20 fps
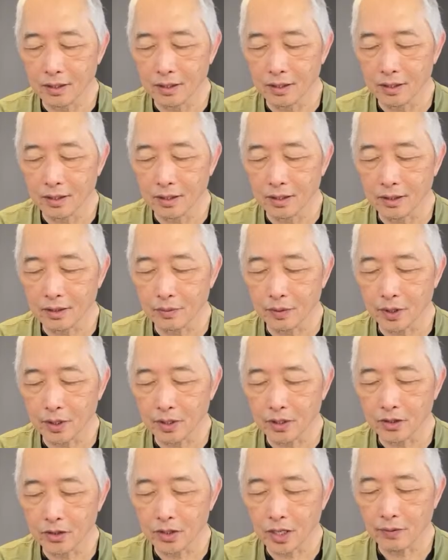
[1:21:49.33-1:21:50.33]
It's
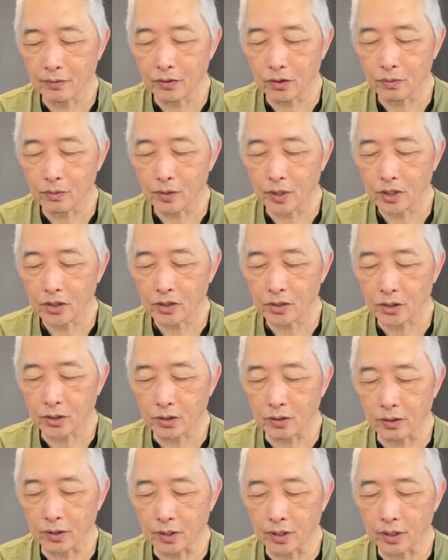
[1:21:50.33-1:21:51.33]
because you have too much
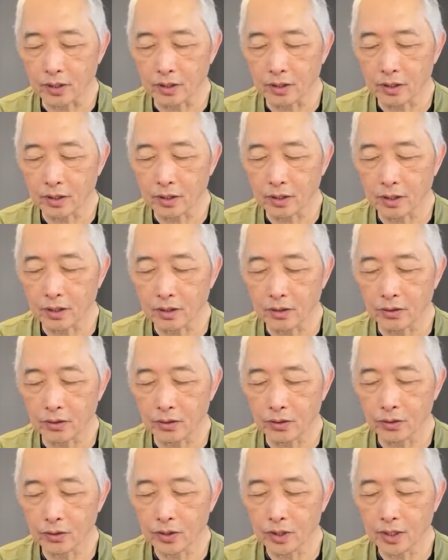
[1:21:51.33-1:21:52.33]
steroid. You're
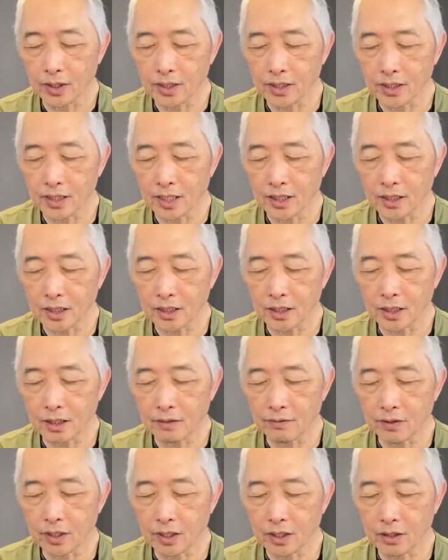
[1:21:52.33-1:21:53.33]
losing
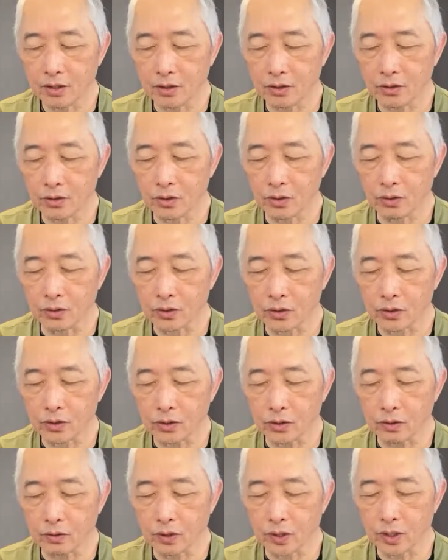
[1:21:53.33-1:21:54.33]
sensitivity to your own
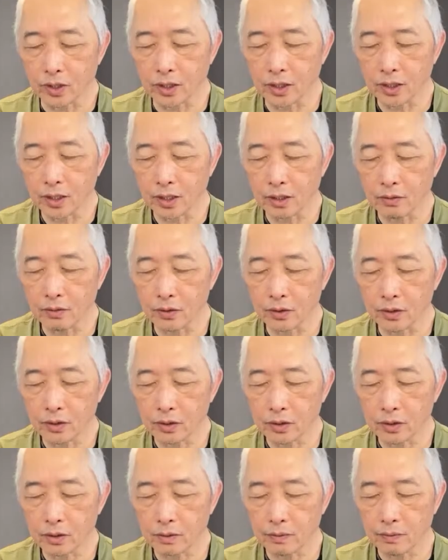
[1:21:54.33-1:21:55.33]
steroid. In other
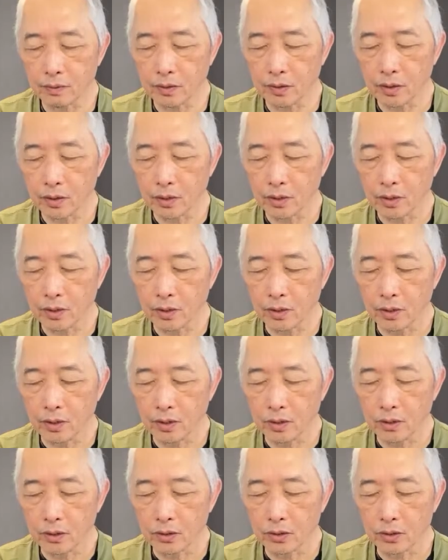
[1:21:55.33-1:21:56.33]
words,
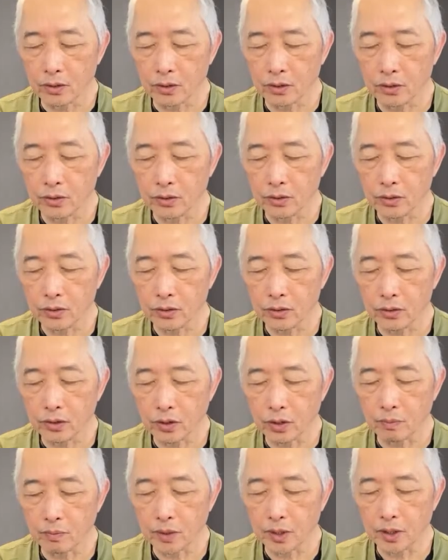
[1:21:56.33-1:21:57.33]
you lose your
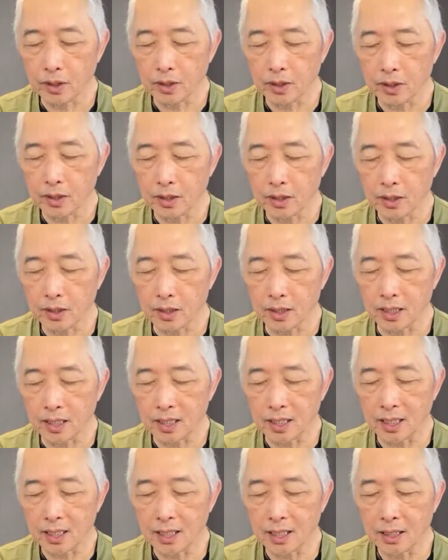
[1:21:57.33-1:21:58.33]
ability to
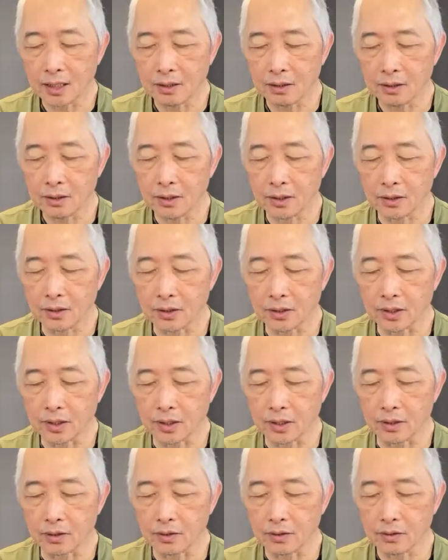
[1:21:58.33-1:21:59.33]
heal yourself.